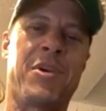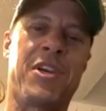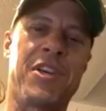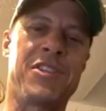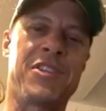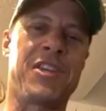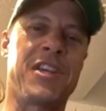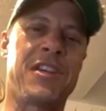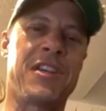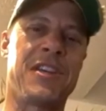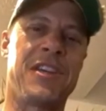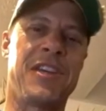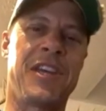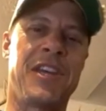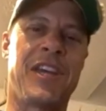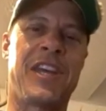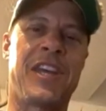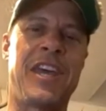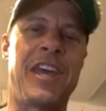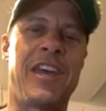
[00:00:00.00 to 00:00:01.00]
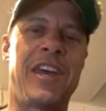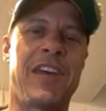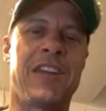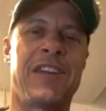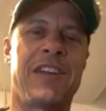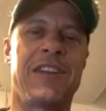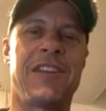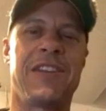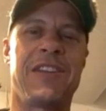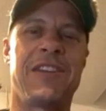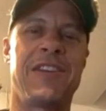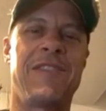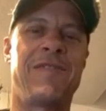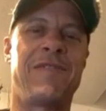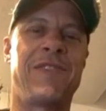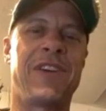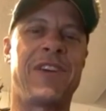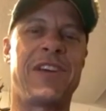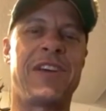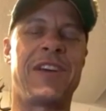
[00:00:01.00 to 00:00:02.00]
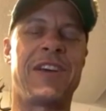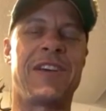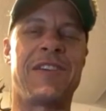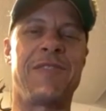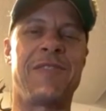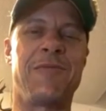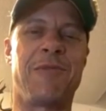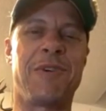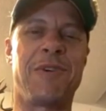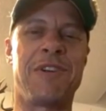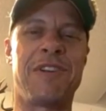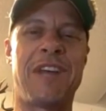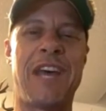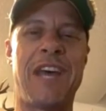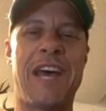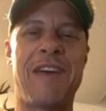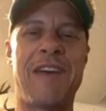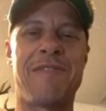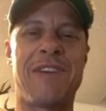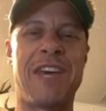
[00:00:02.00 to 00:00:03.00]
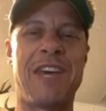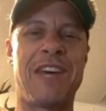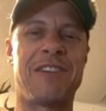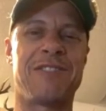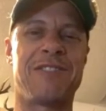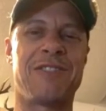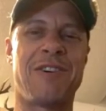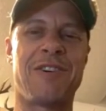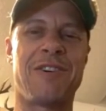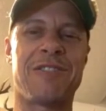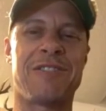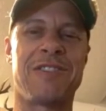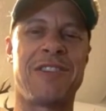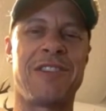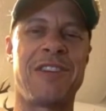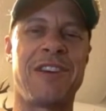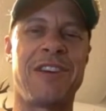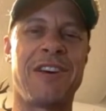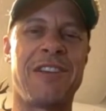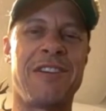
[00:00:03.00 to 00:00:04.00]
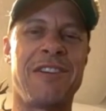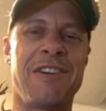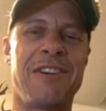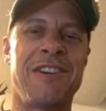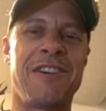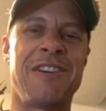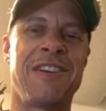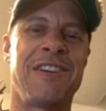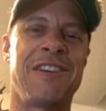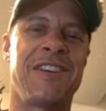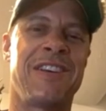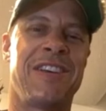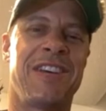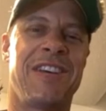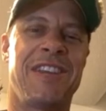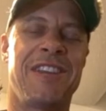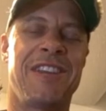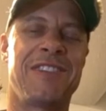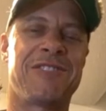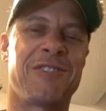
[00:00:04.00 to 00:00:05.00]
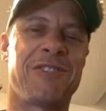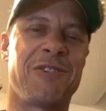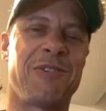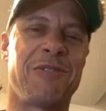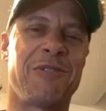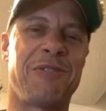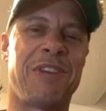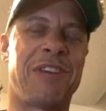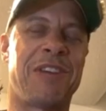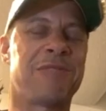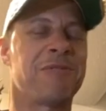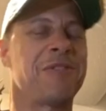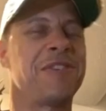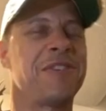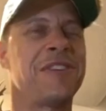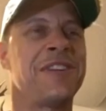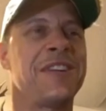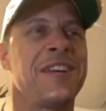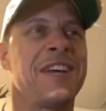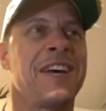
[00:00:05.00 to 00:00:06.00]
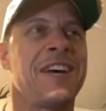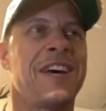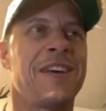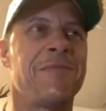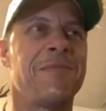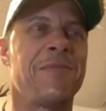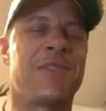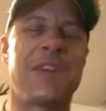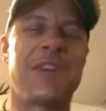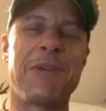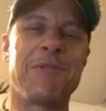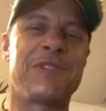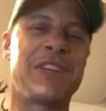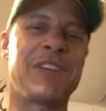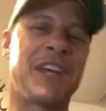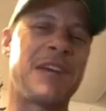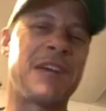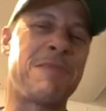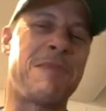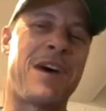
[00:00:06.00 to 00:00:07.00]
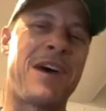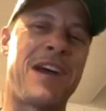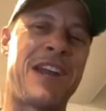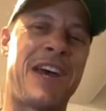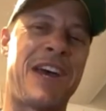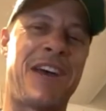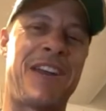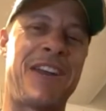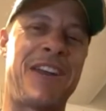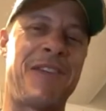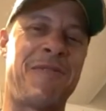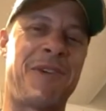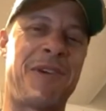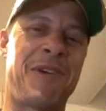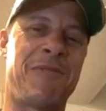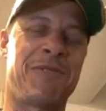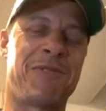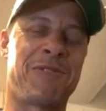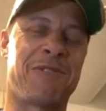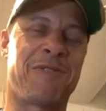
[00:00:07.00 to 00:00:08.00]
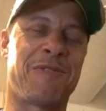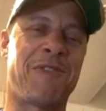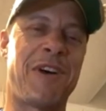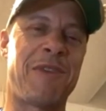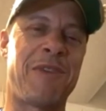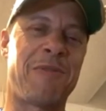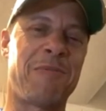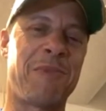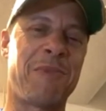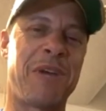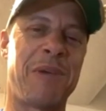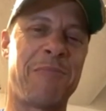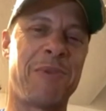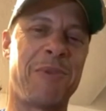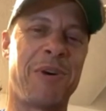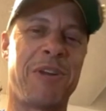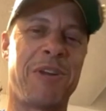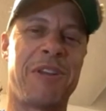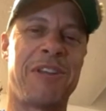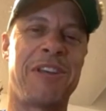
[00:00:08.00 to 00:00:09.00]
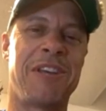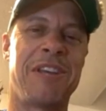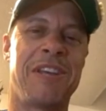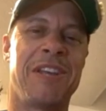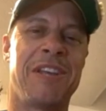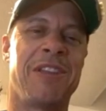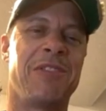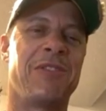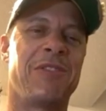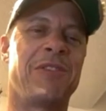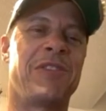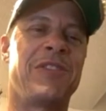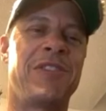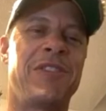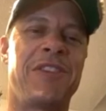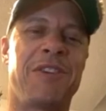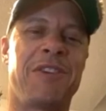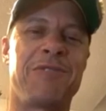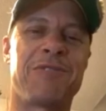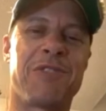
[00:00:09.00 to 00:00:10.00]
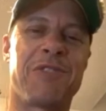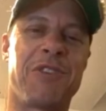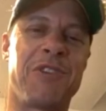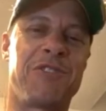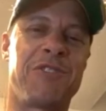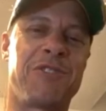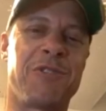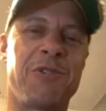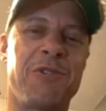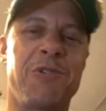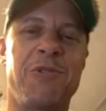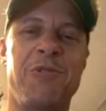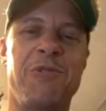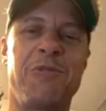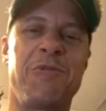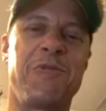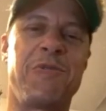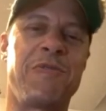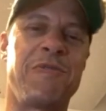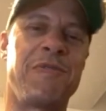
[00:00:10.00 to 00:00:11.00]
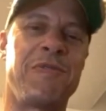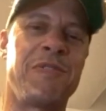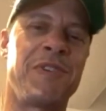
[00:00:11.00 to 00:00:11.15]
Because it can't, if one half can't talk to the other, and so that's what. But they were taking mine out anyway, which is fine with me. But those are the two